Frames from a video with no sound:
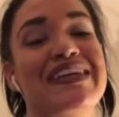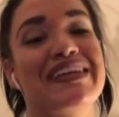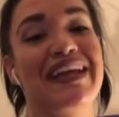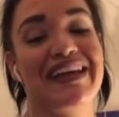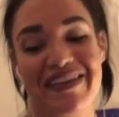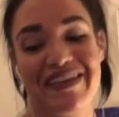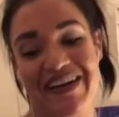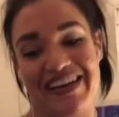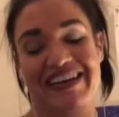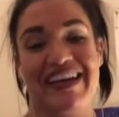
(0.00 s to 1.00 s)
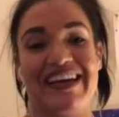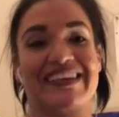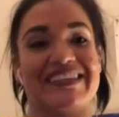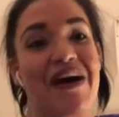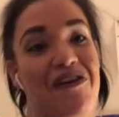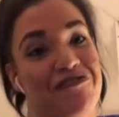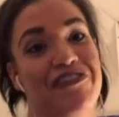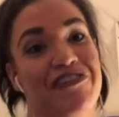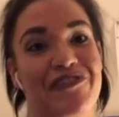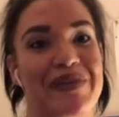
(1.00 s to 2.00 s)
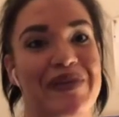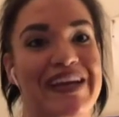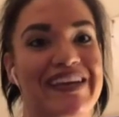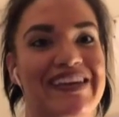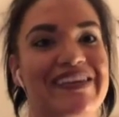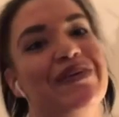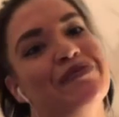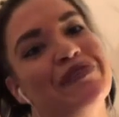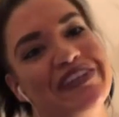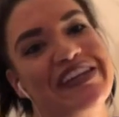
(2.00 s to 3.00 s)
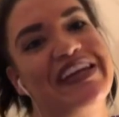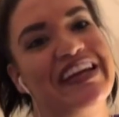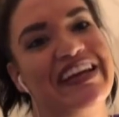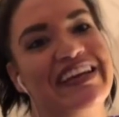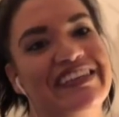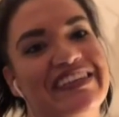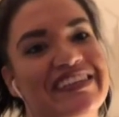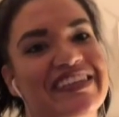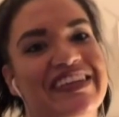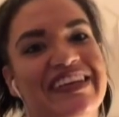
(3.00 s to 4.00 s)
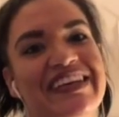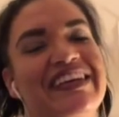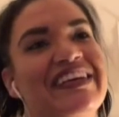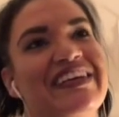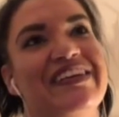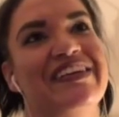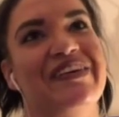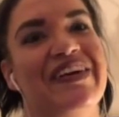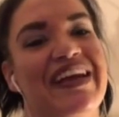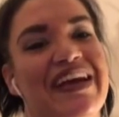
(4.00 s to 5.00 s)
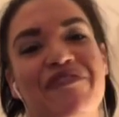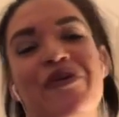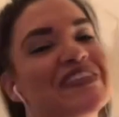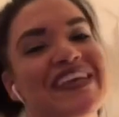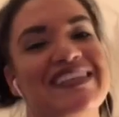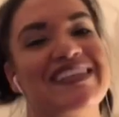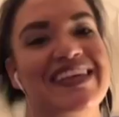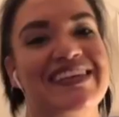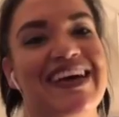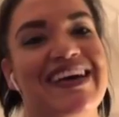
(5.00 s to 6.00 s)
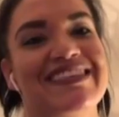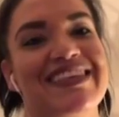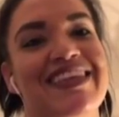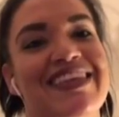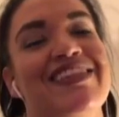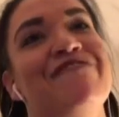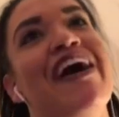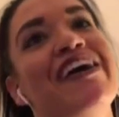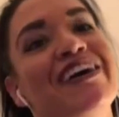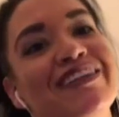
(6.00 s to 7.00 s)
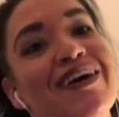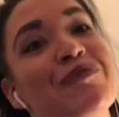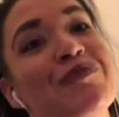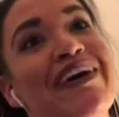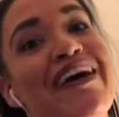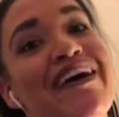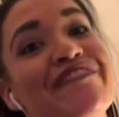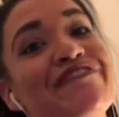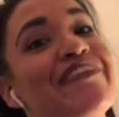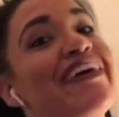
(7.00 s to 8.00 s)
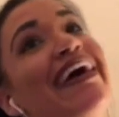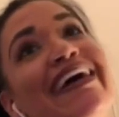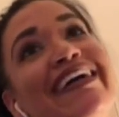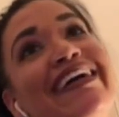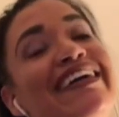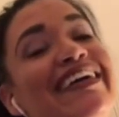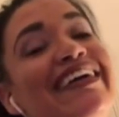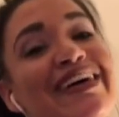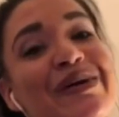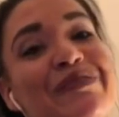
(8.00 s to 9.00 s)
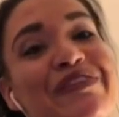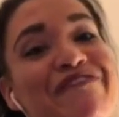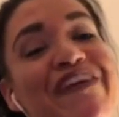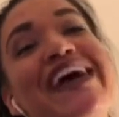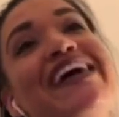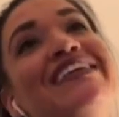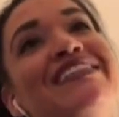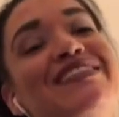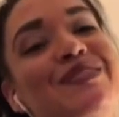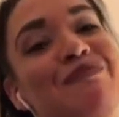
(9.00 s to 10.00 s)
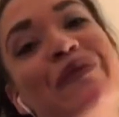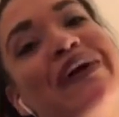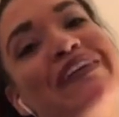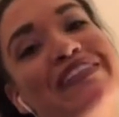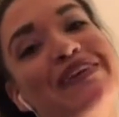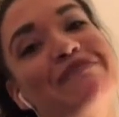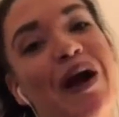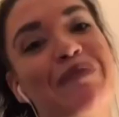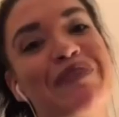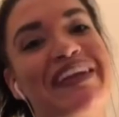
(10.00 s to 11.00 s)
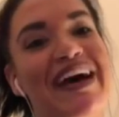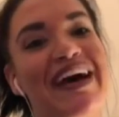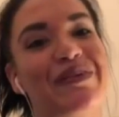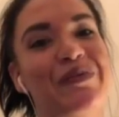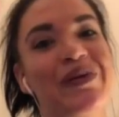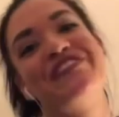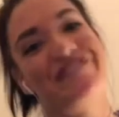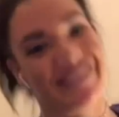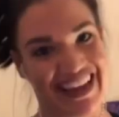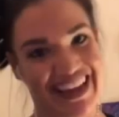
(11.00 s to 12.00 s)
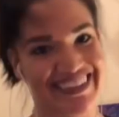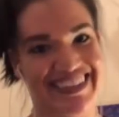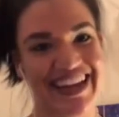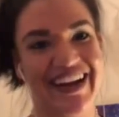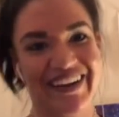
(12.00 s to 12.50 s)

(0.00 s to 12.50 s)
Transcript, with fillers: He like got in a nice outfit for me and he got on one knee and, you know, and I, of course I said yes. And then the fire alarm went off and then we fanned the smoke out of the apartment and had a wonderful night. So.